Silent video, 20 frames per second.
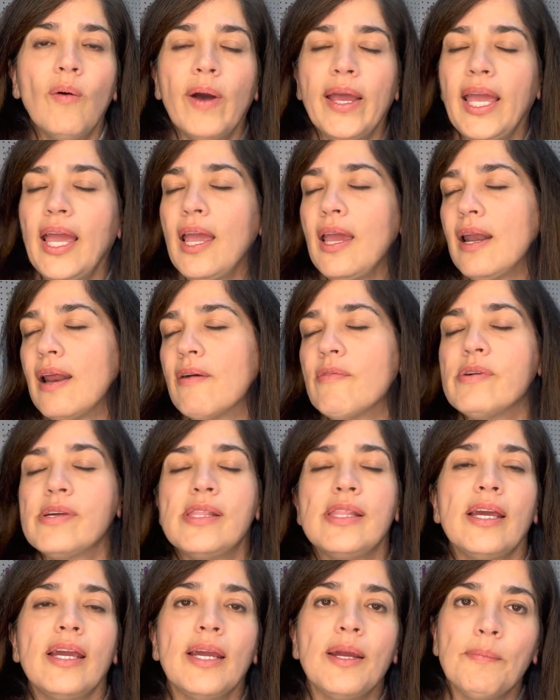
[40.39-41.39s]
I hate
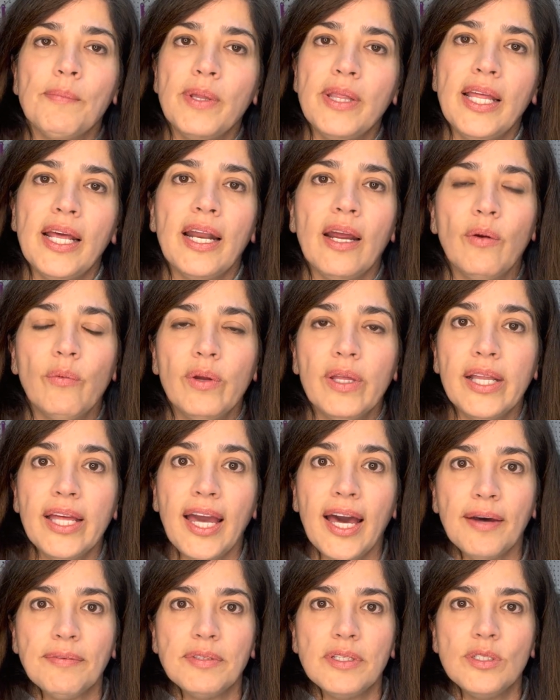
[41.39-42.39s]
everything, but then I really
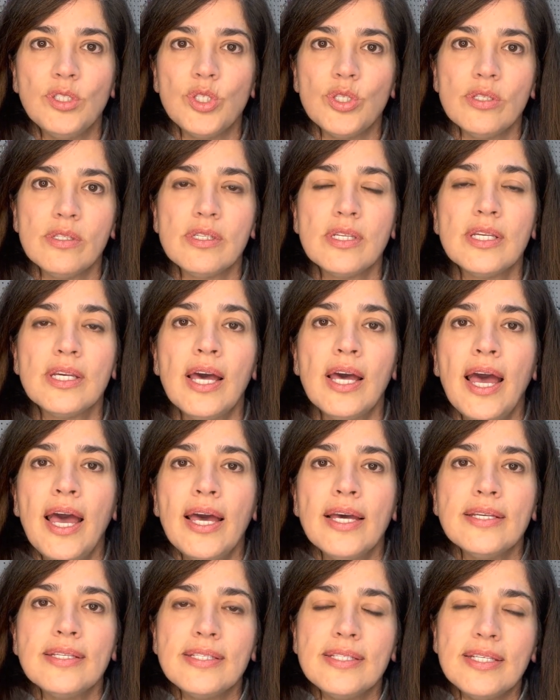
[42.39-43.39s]
have to just
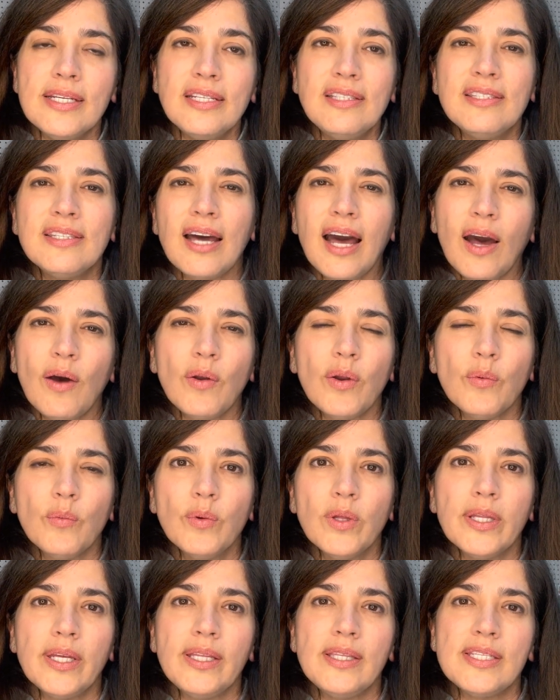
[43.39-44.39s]
sit down and
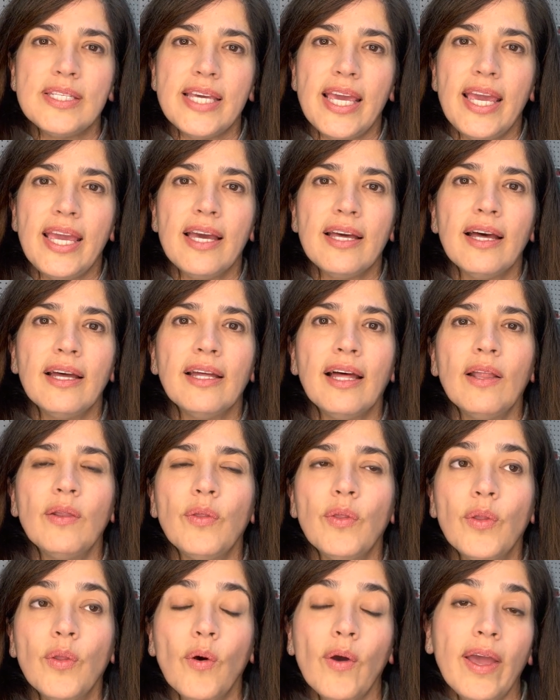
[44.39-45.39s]
really take a
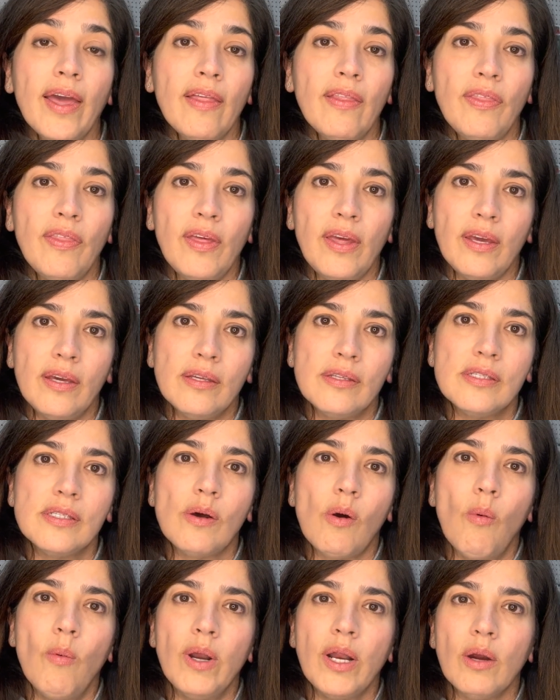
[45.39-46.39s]
look at things
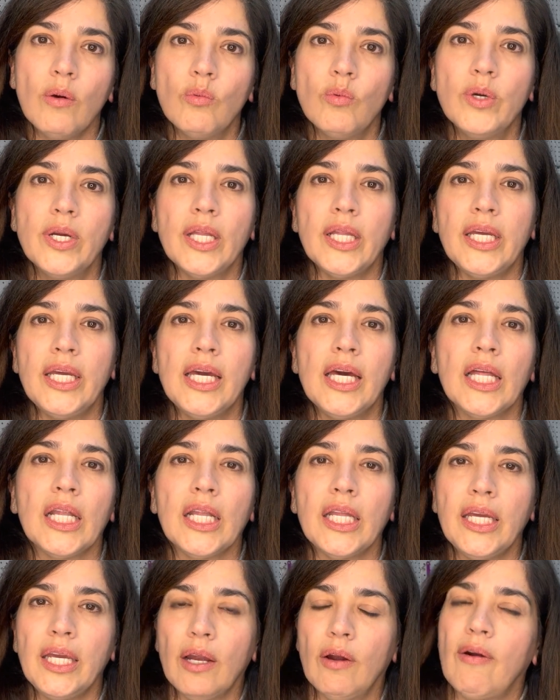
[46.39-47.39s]
with a really
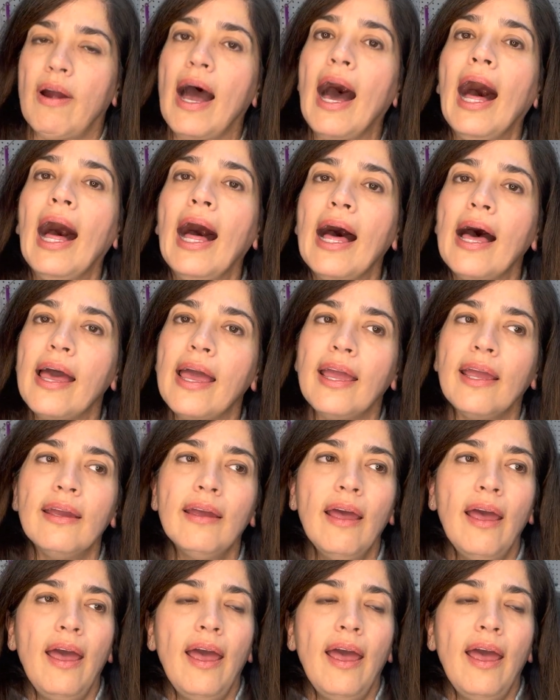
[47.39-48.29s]
clear eye.